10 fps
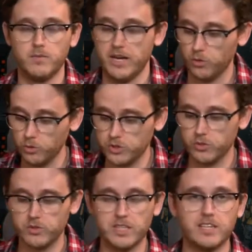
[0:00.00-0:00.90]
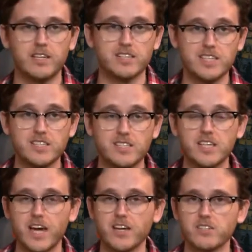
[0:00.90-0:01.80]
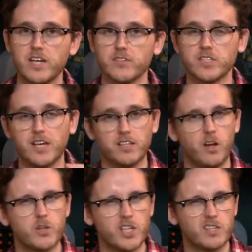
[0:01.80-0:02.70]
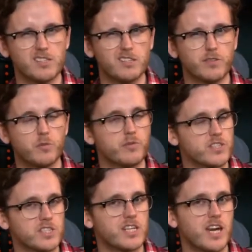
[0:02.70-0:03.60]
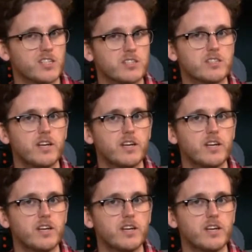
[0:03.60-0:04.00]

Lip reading: And also, the DZ caches have a slightly lower chance than the field proficiency caches.